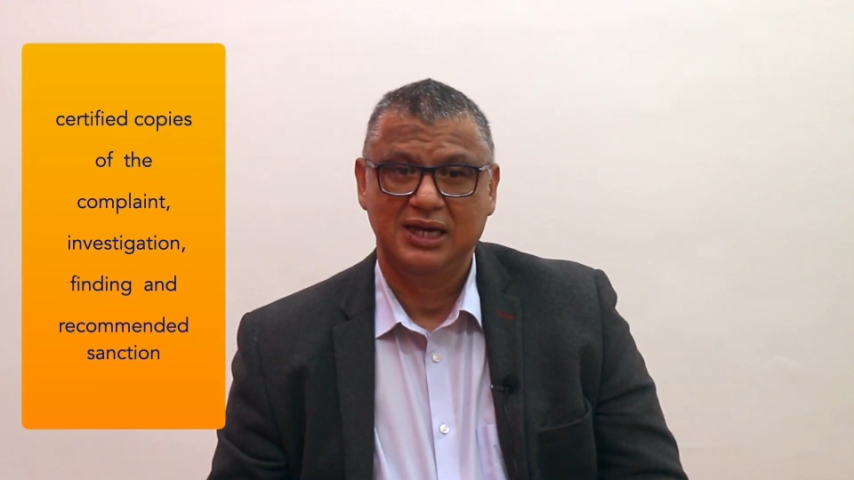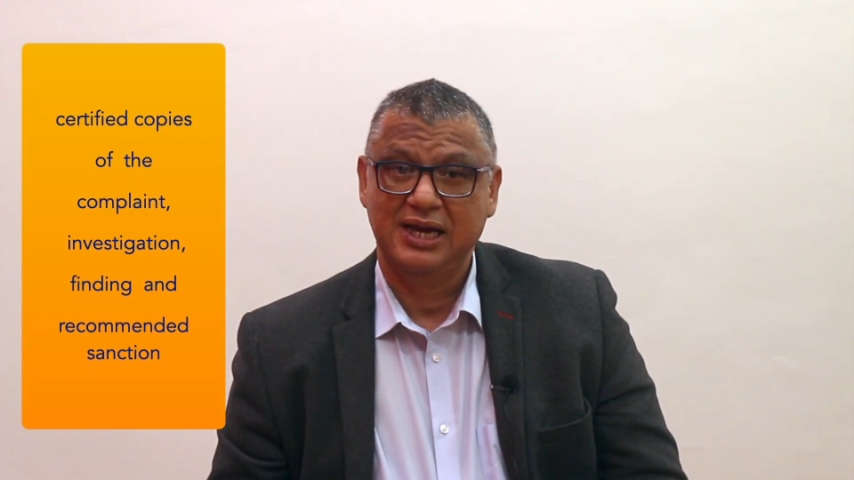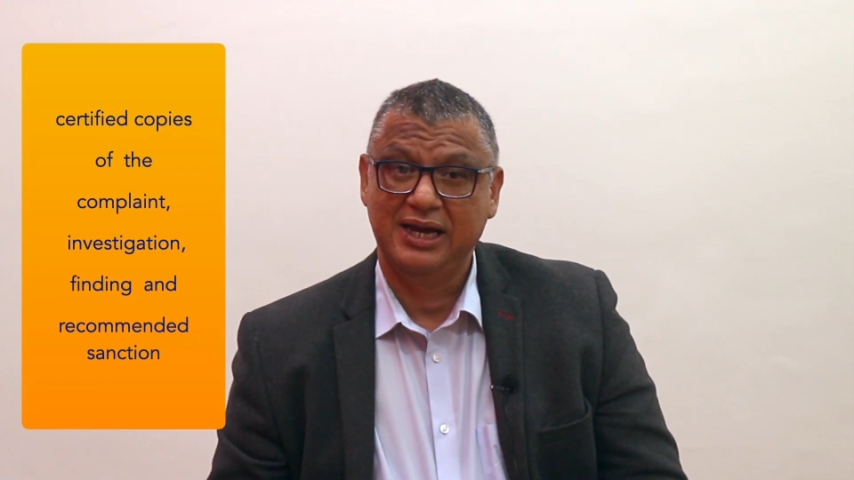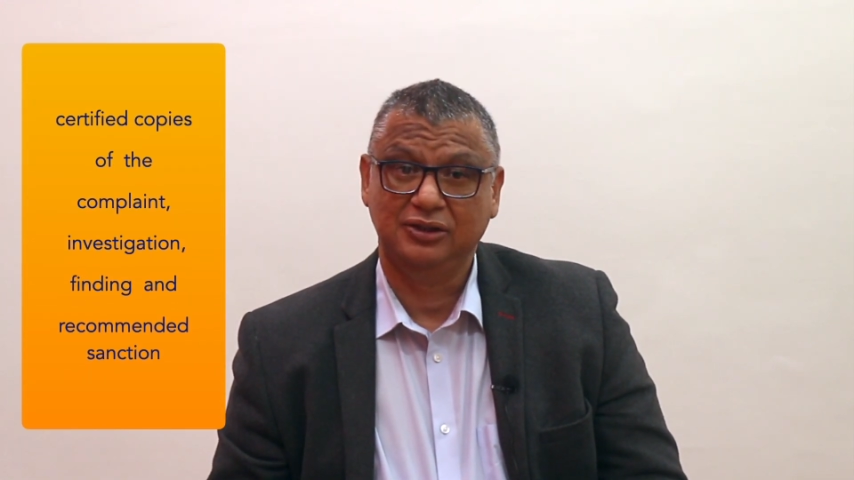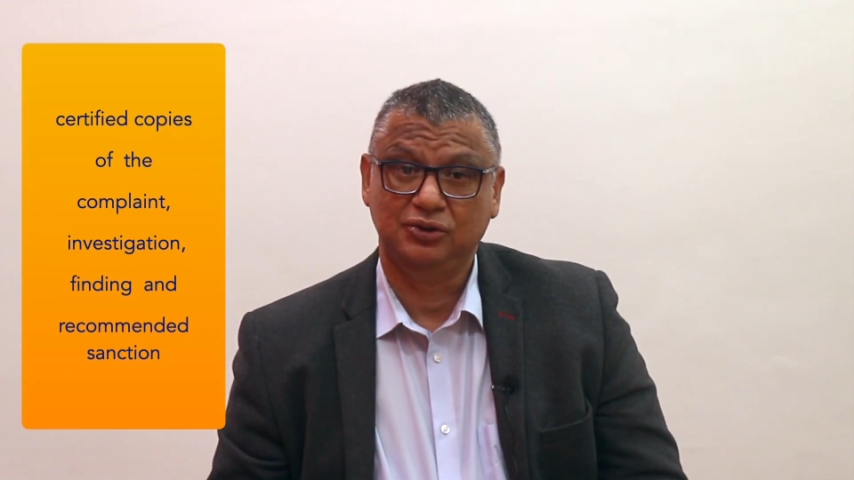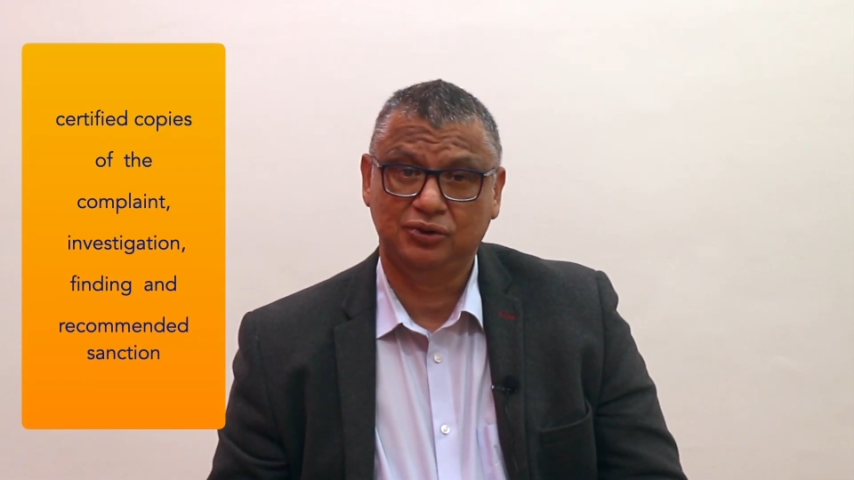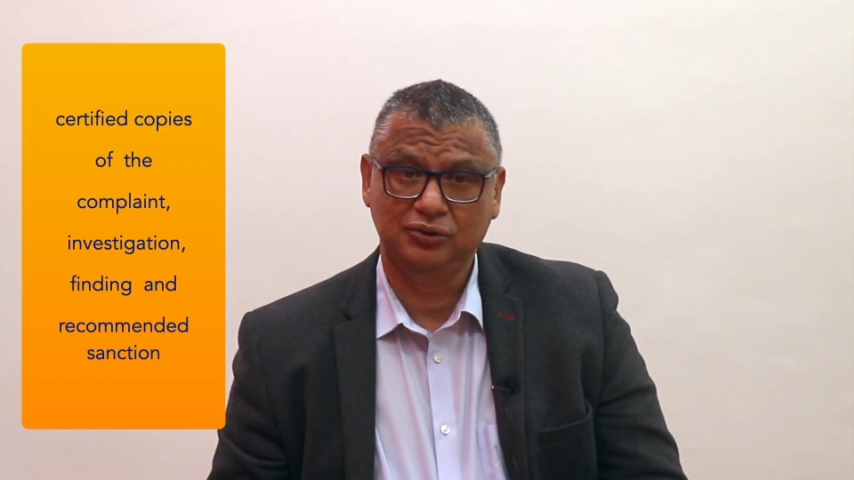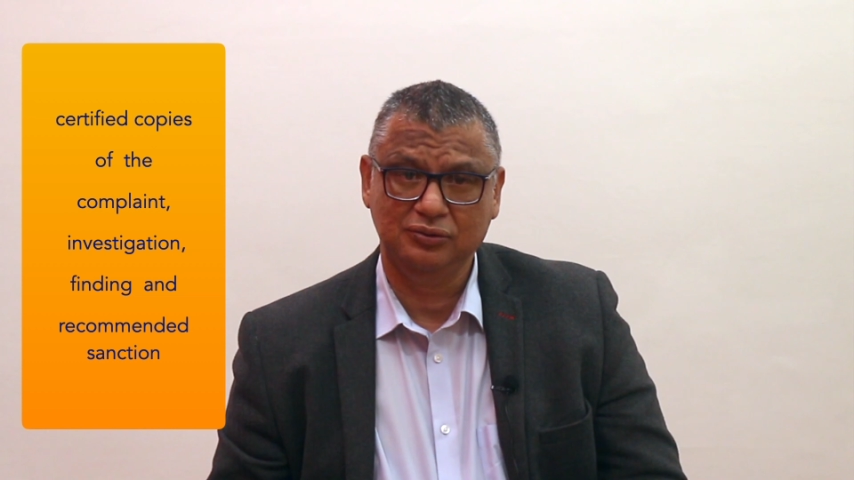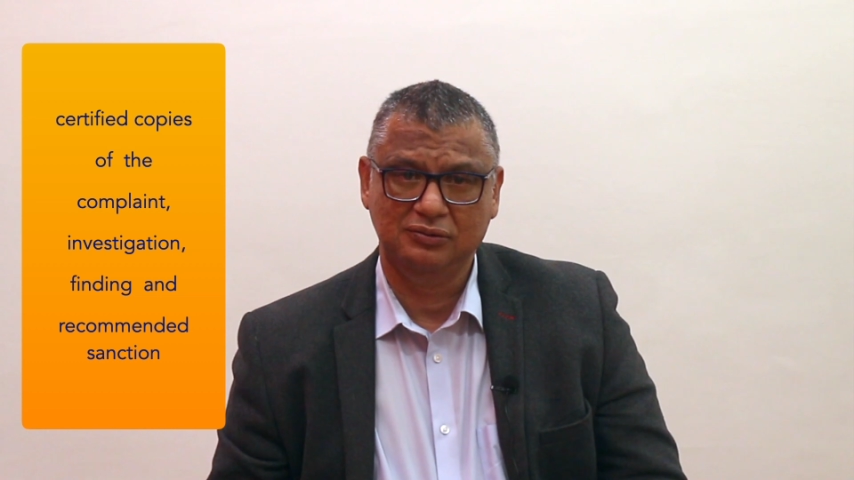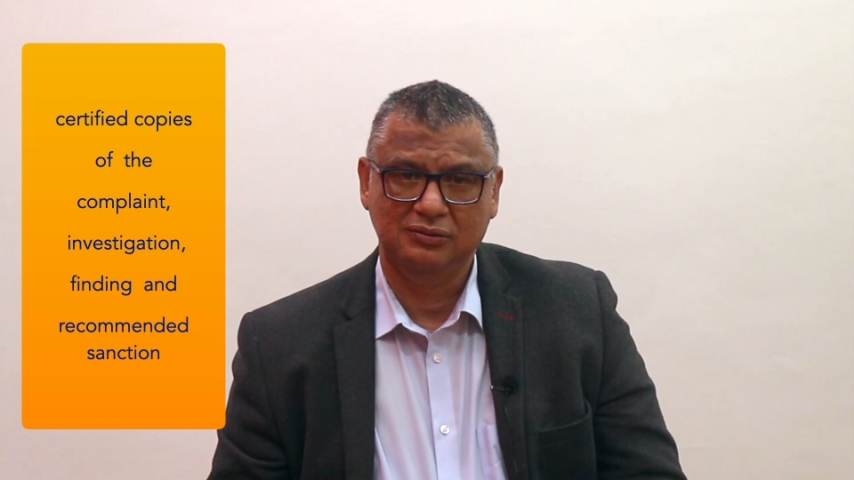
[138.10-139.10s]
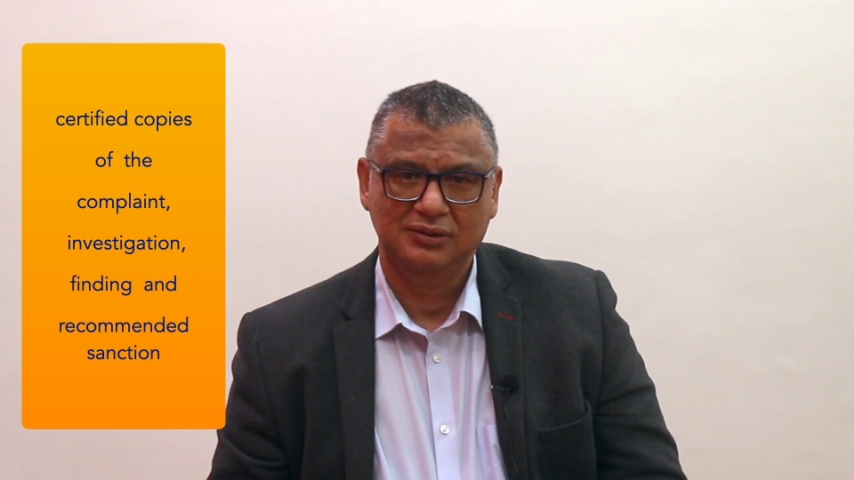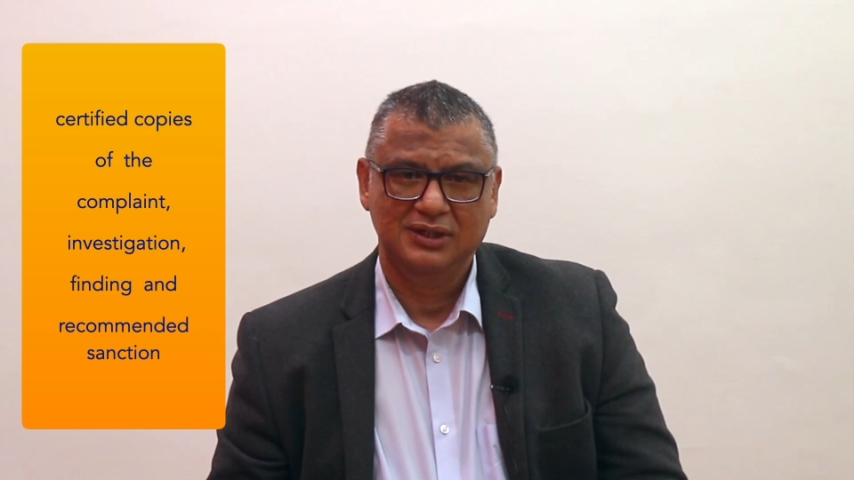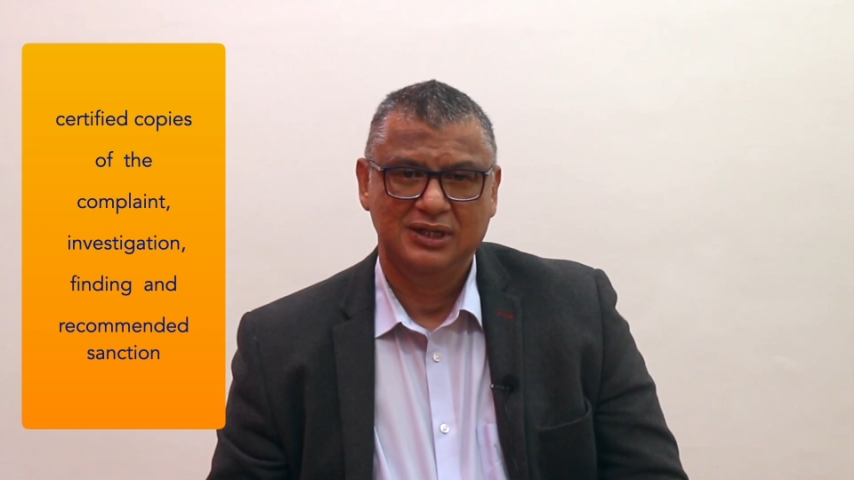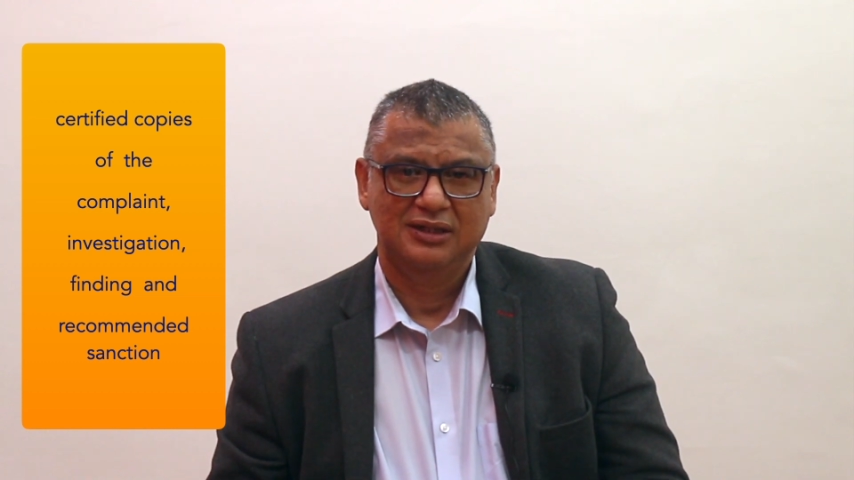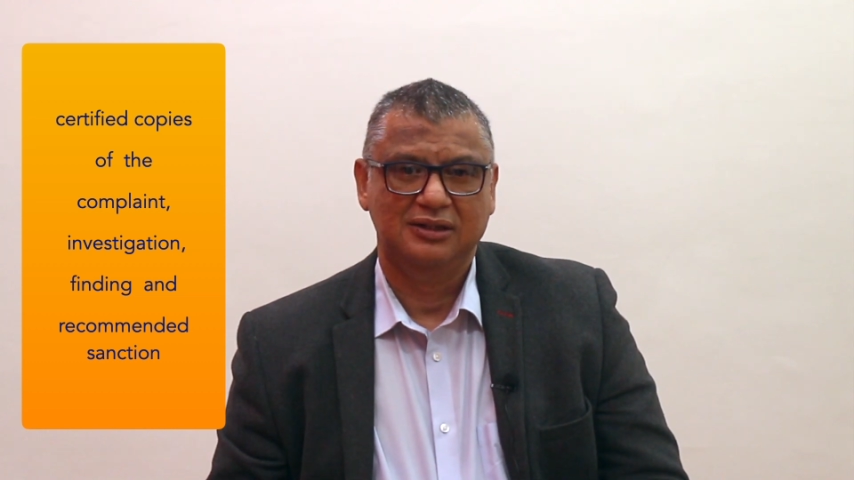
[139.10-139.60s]
And 2.
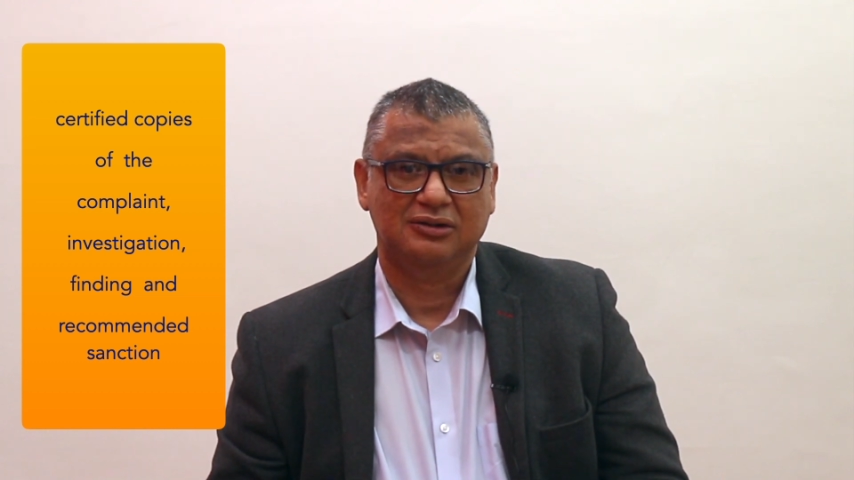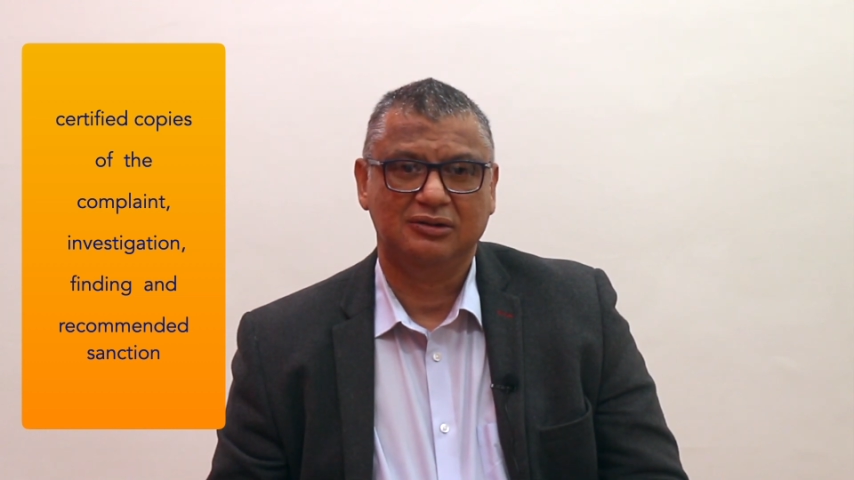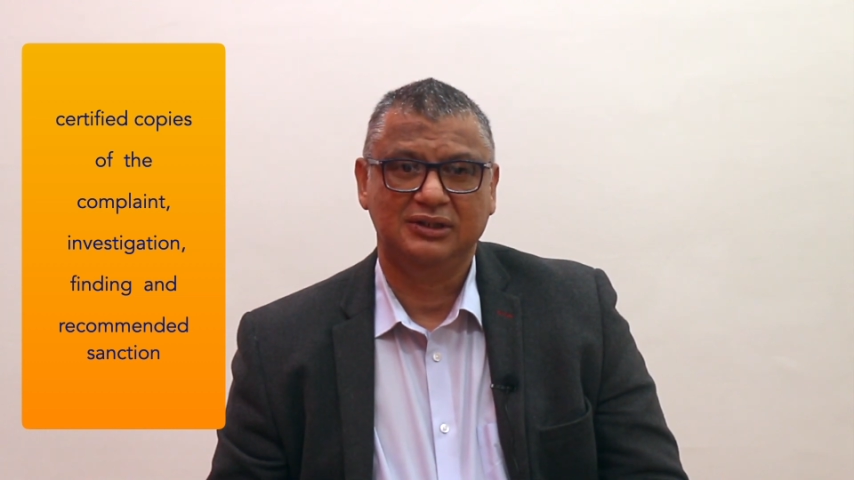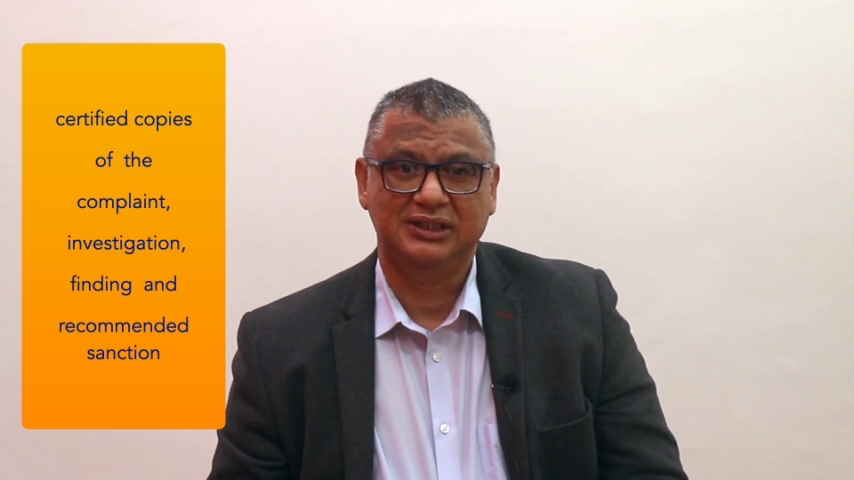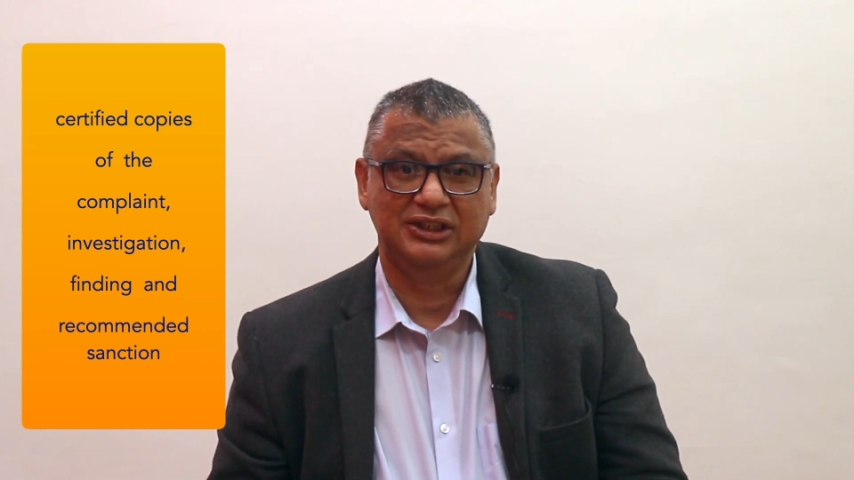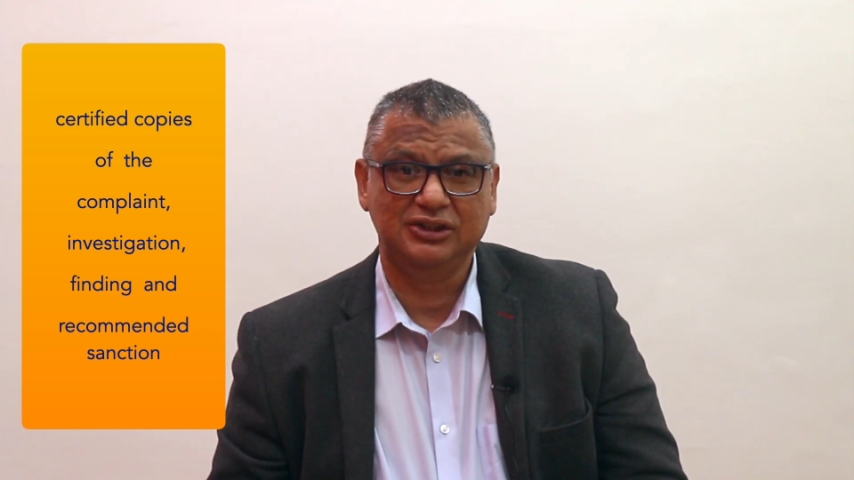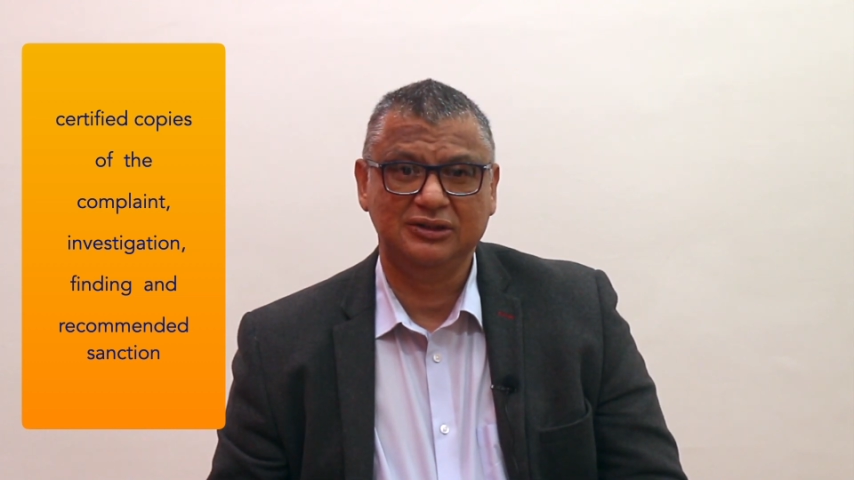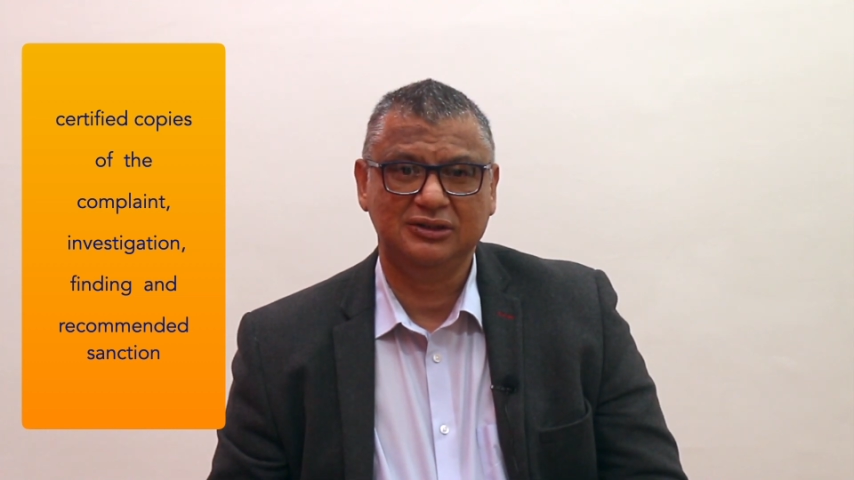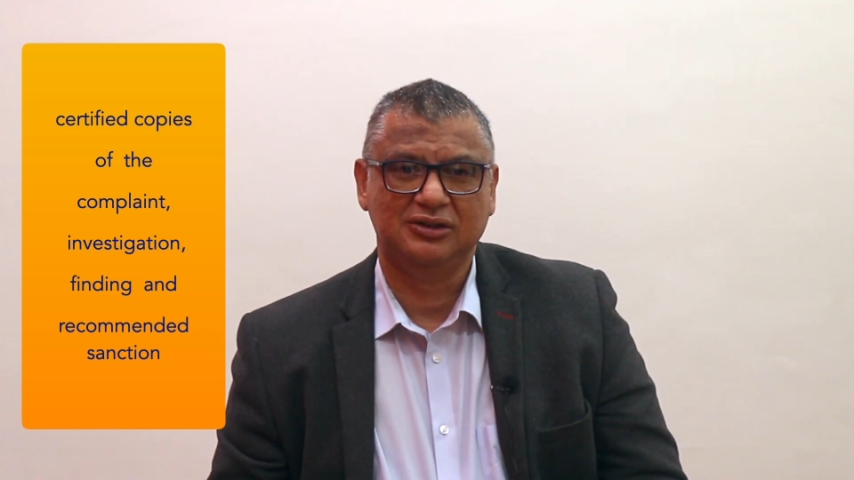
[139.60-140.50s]
The conditions